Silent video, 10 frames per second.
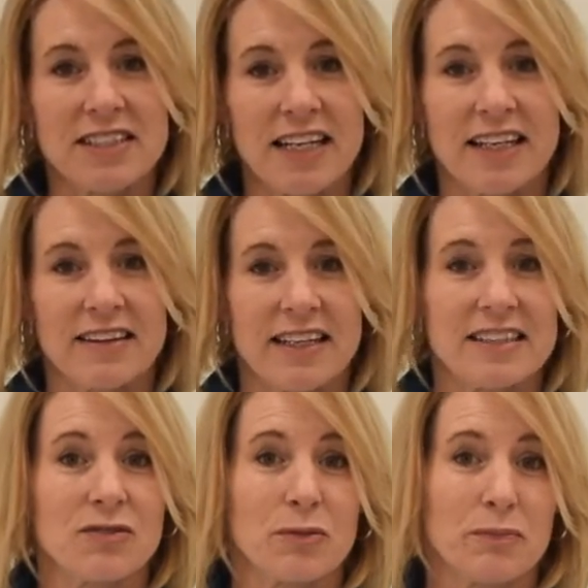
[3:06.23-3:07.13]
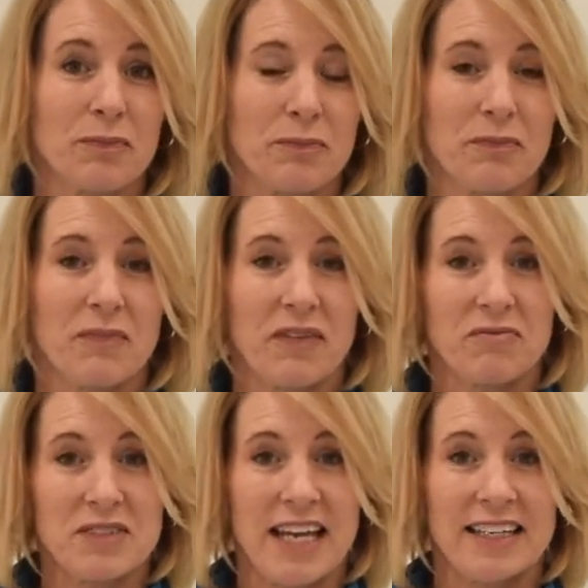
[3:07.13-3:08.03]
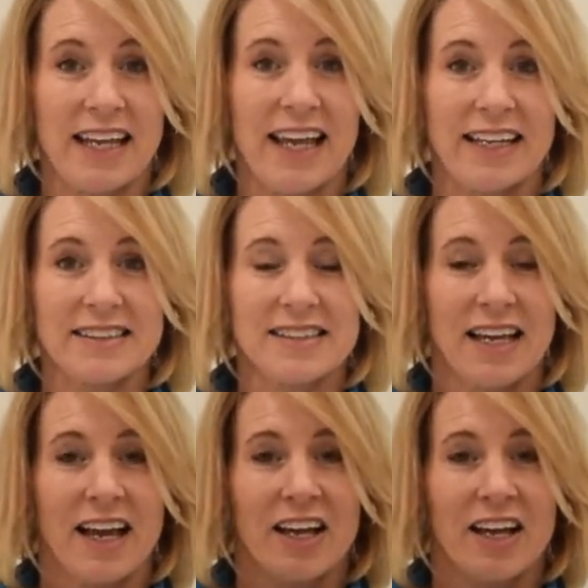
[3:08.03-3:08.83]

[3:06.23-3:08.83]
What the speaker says: studying these for 10 days,